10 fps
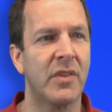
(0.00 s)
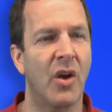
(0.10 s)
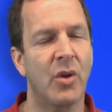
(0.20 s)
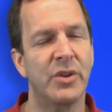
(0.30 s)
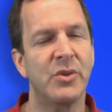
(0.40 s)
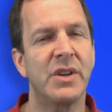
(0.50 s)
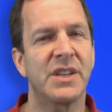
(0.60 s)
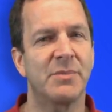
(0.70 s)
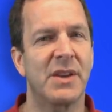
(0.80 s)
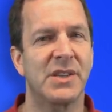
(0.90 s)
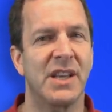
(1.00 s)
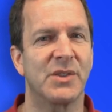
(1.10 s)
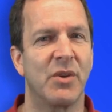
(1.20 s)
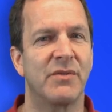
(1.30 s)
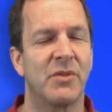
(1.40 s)
Although we do need a
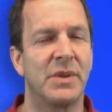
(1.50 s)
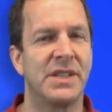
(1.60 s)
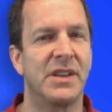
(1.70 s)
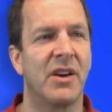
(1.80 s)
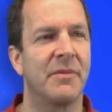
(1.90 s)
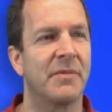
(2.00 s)
specialized one for PCR.